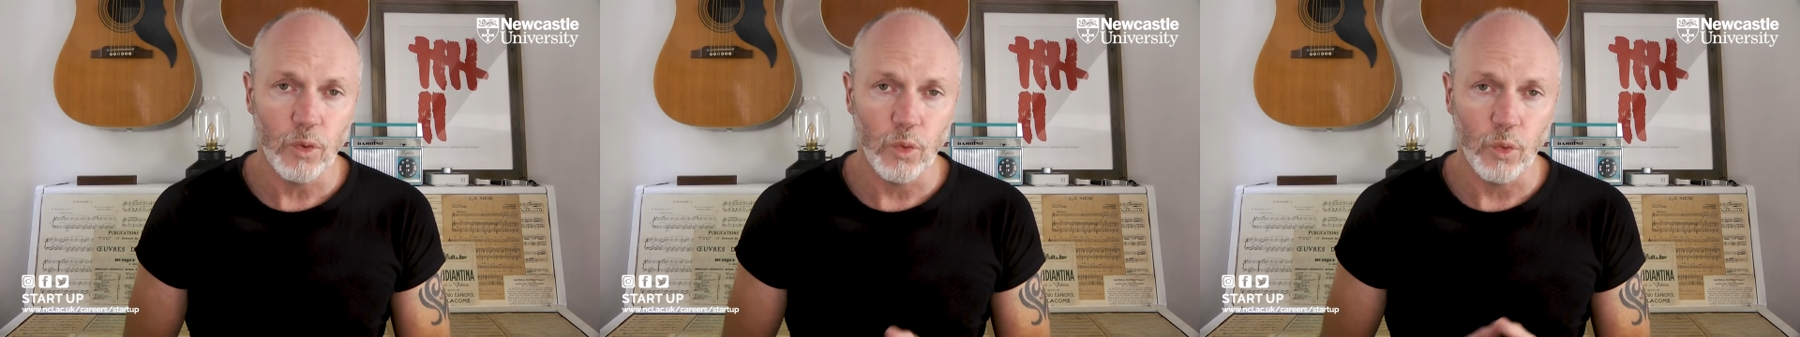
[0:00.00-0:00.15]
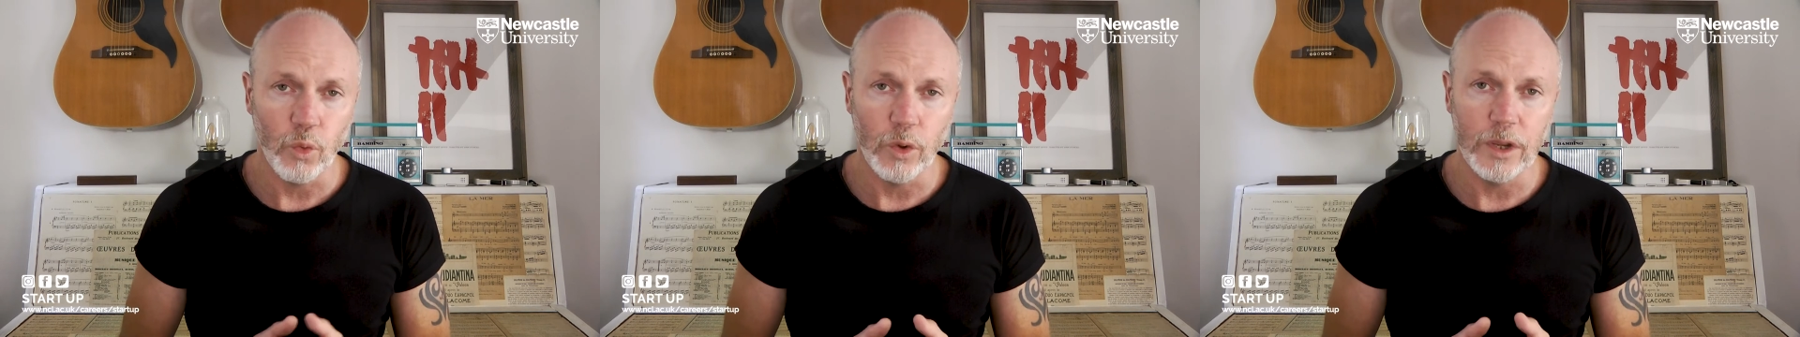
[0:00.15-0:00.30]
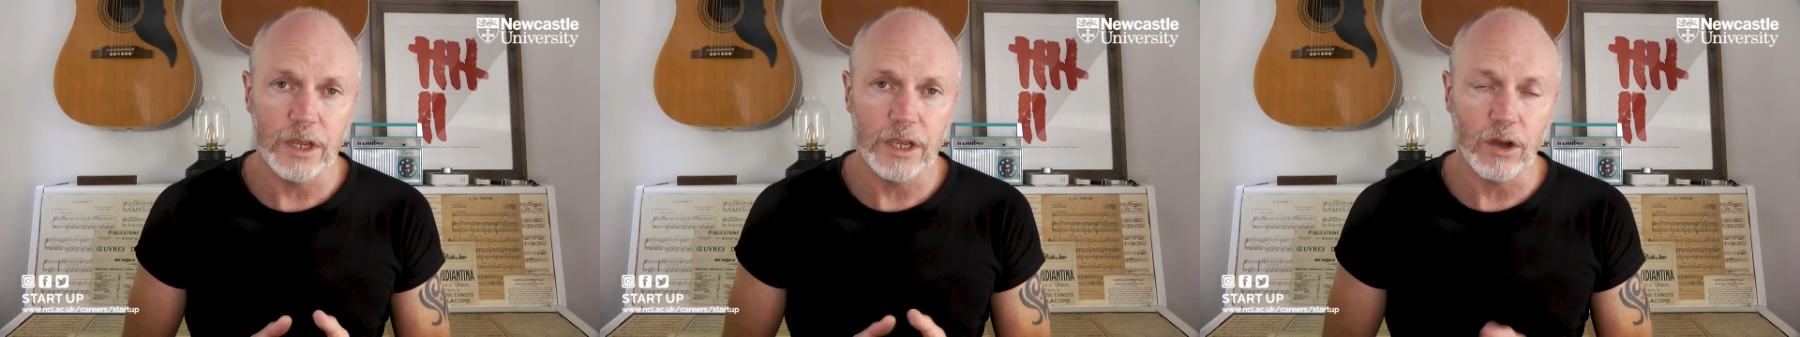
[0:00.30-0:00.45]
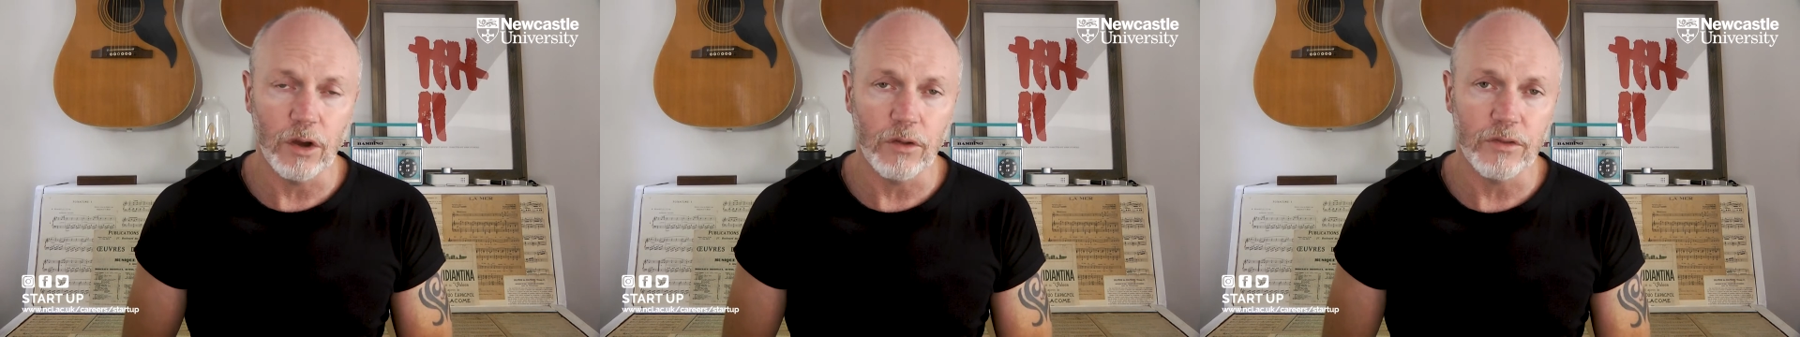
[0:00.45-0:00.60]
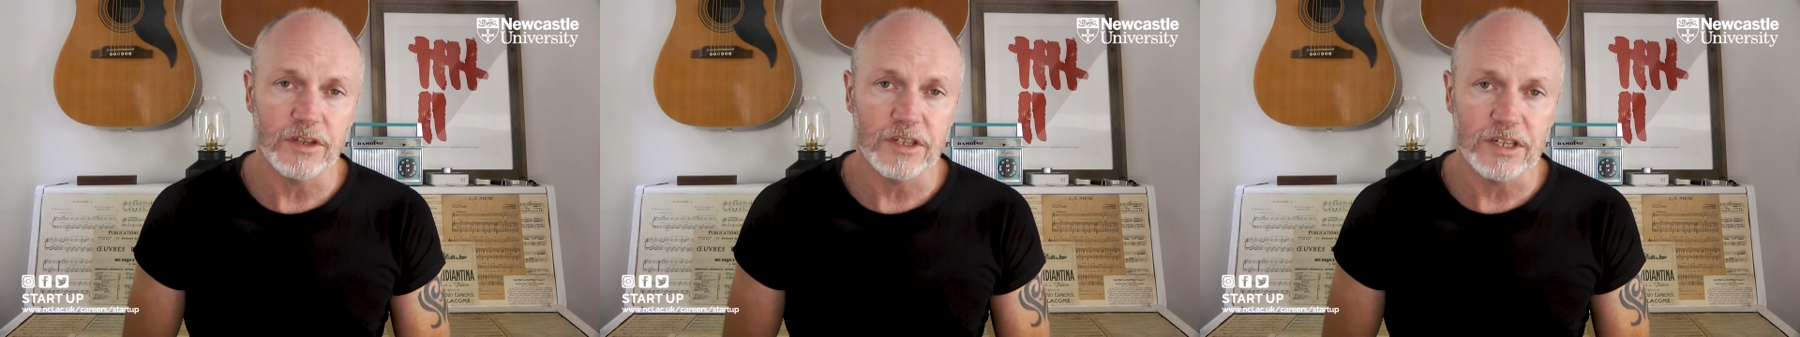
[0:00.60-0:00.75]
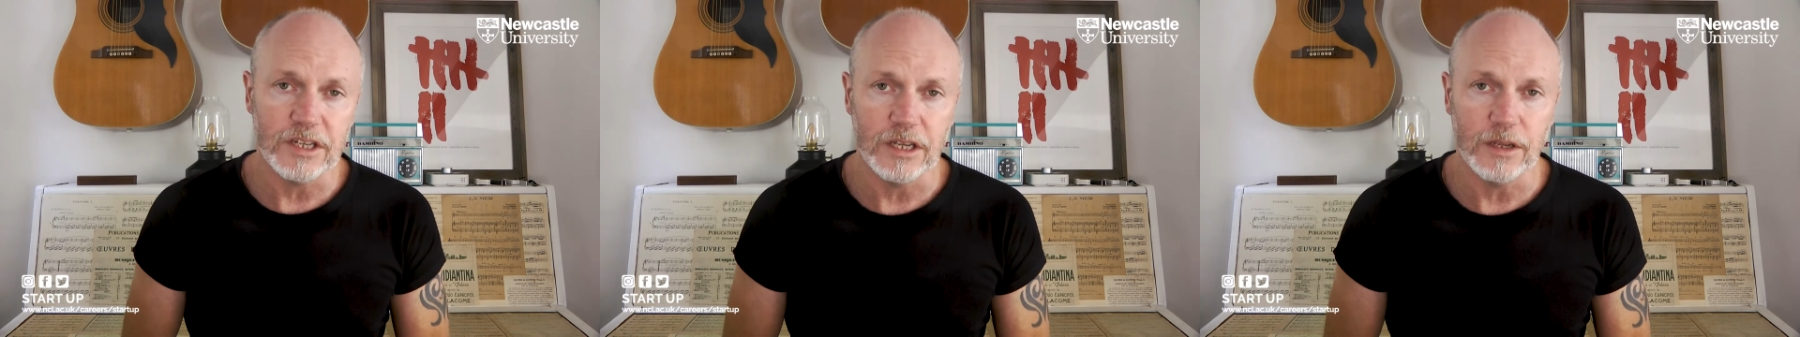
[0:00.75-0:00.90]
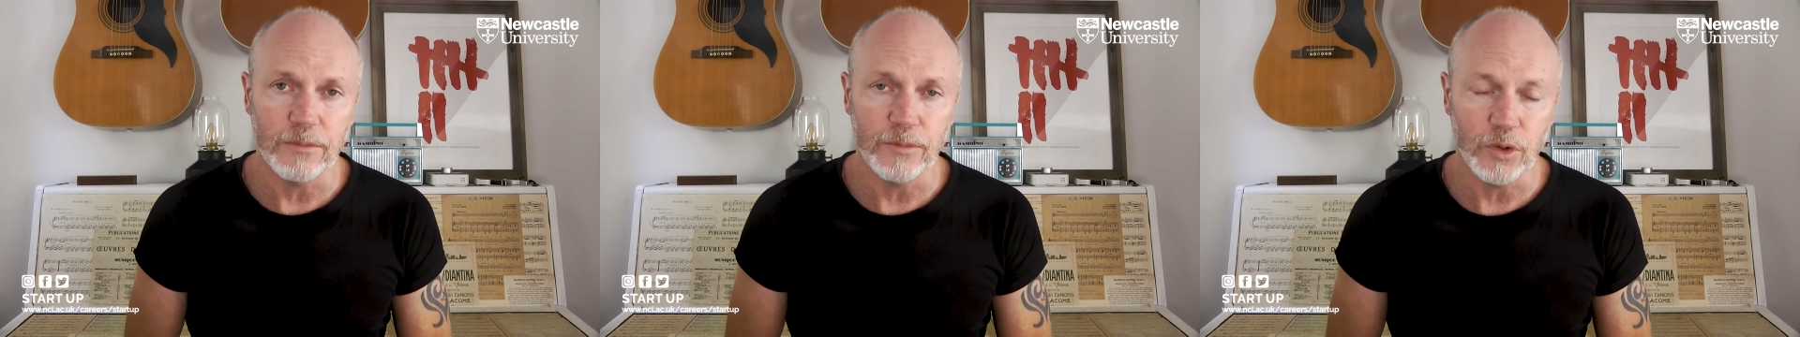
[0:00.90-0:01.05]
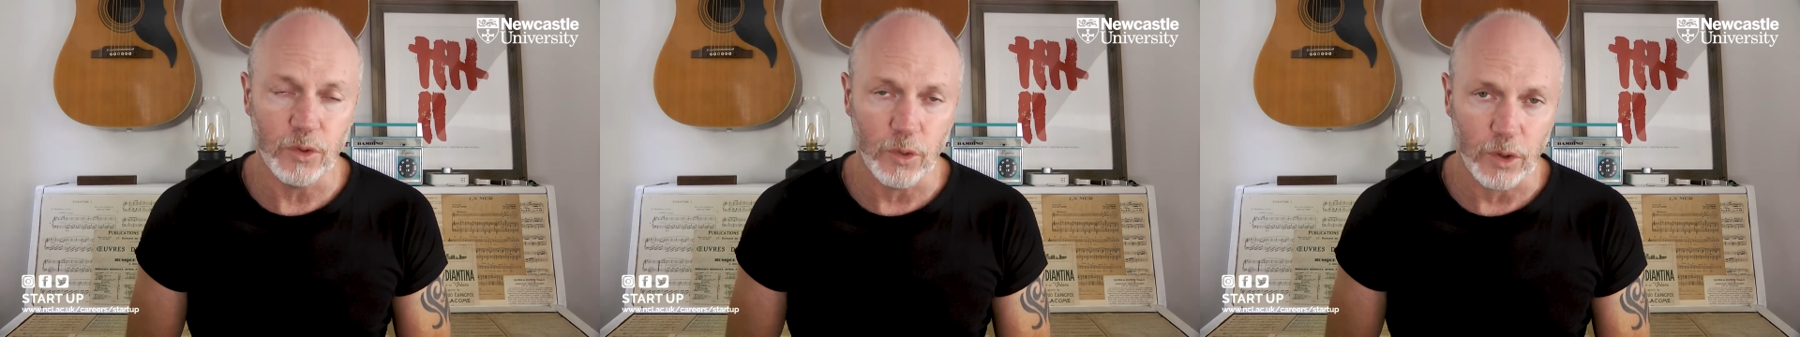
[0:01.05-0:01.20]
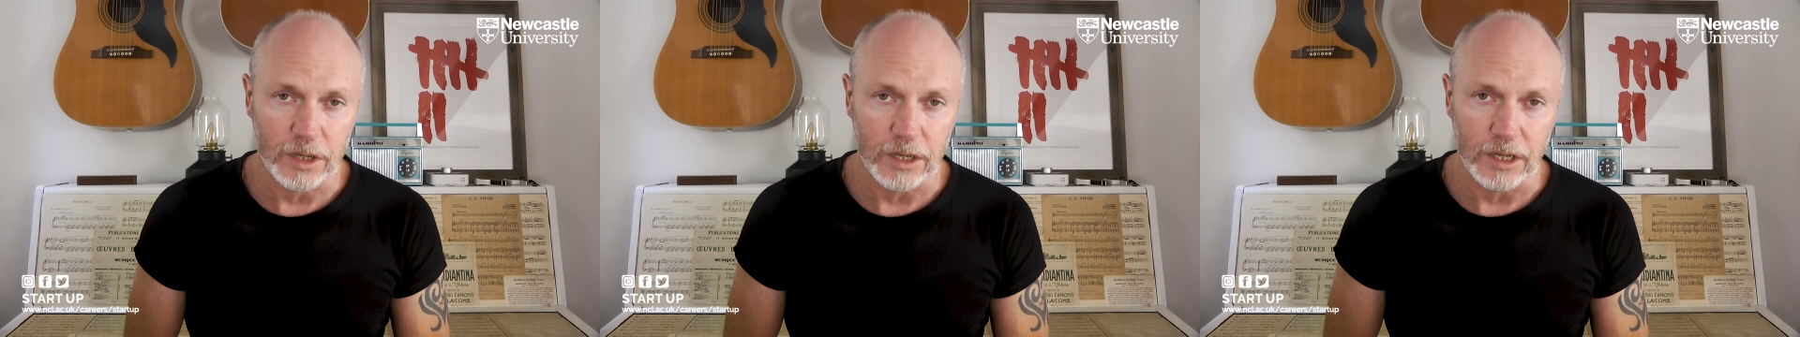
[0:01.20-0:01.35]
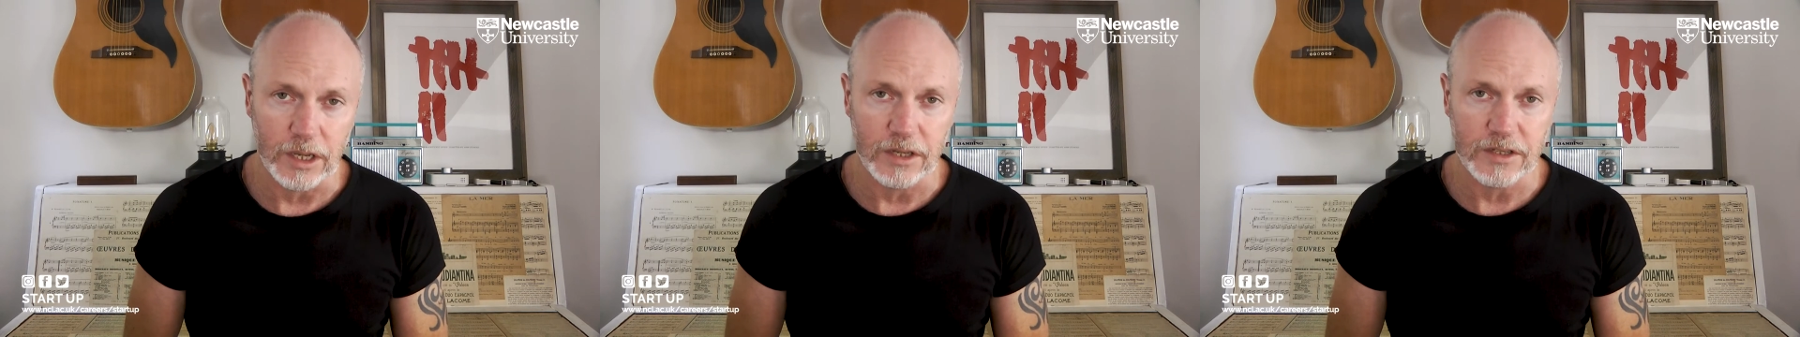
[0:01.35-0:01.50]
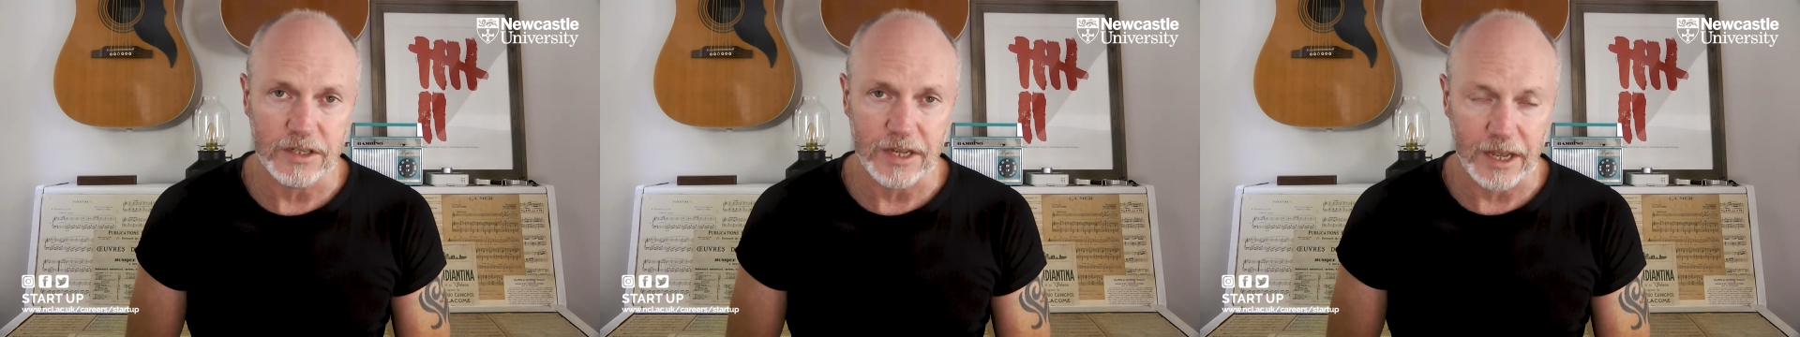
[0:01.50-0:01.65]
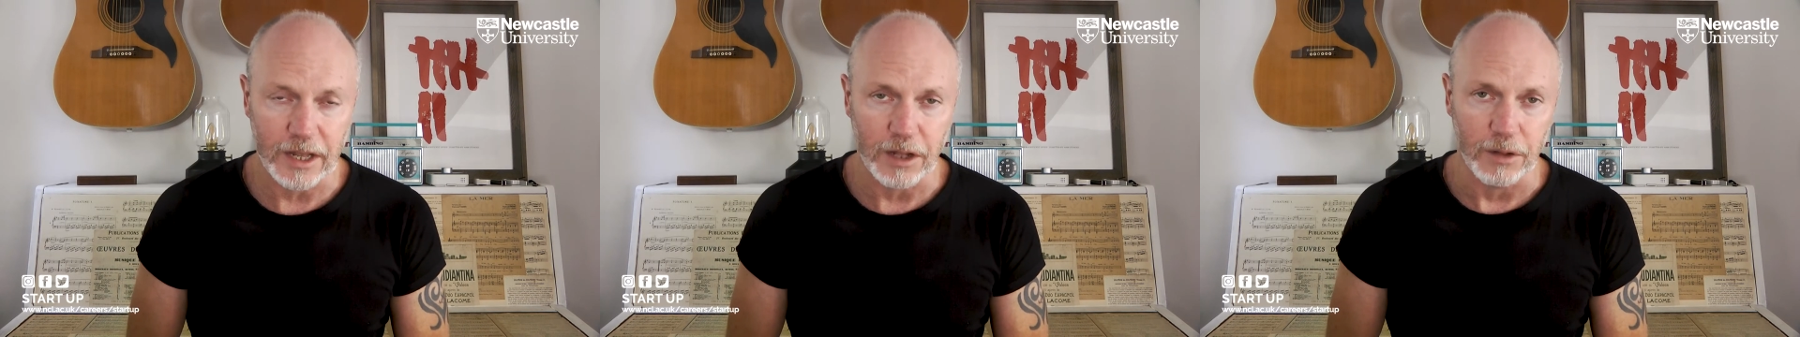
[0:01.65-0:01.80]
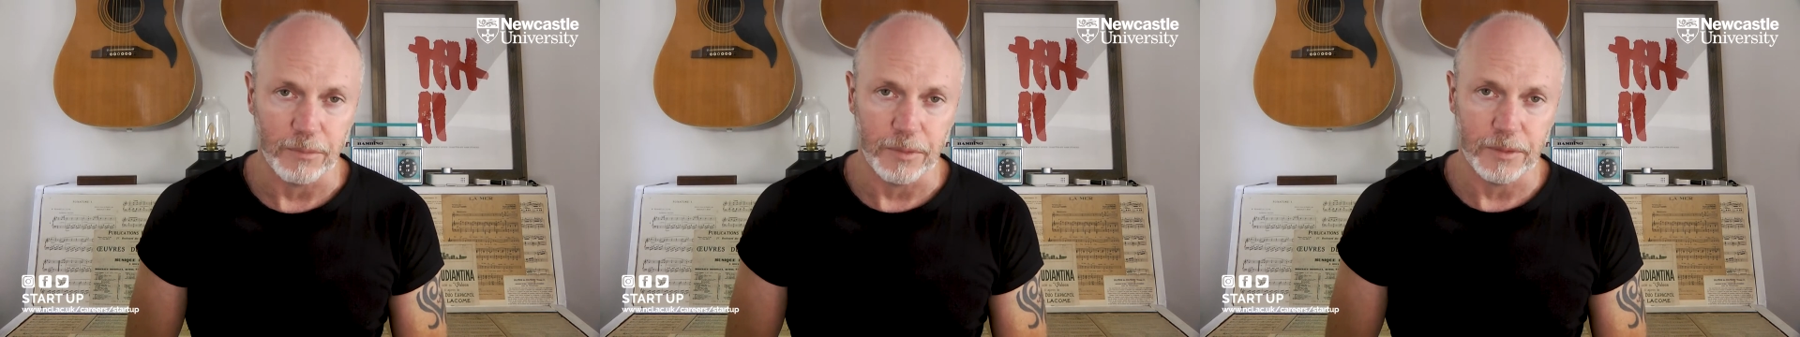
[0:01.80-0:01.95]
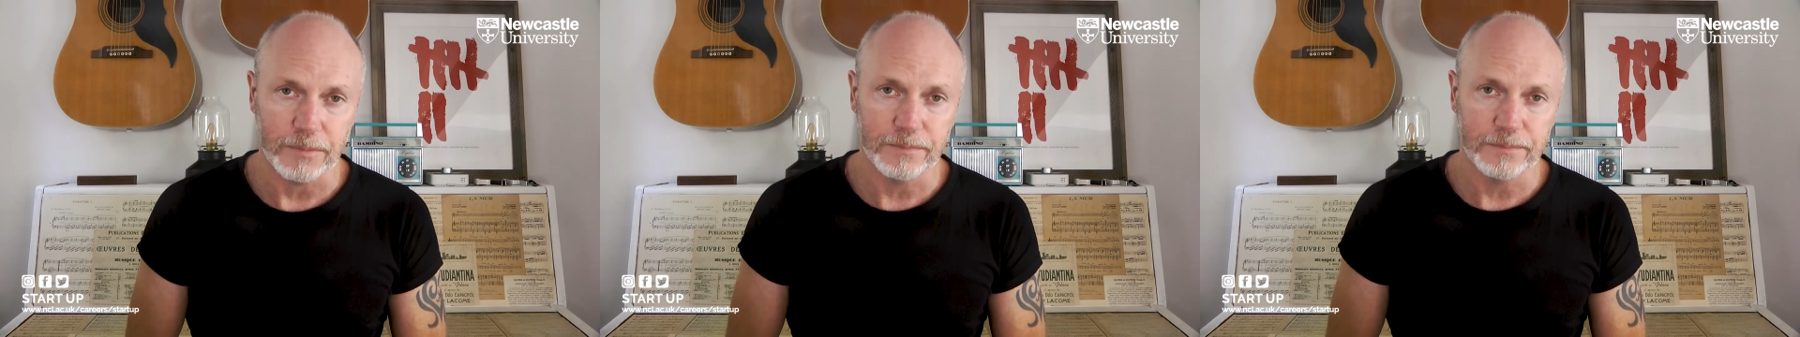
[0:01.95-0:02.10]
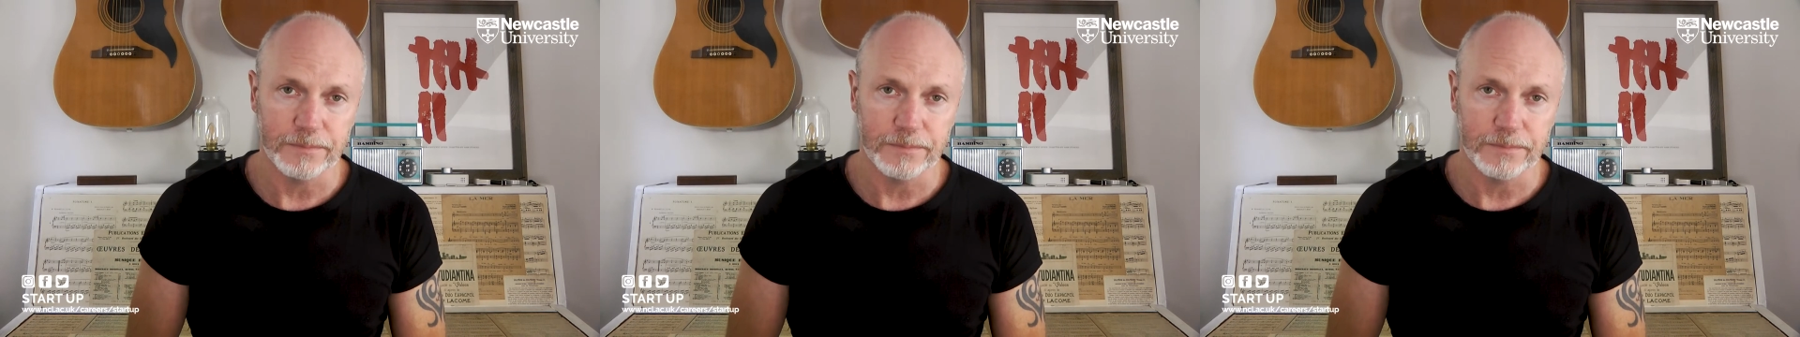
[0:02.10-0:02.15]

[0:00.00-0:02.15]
we are the team who are here to help.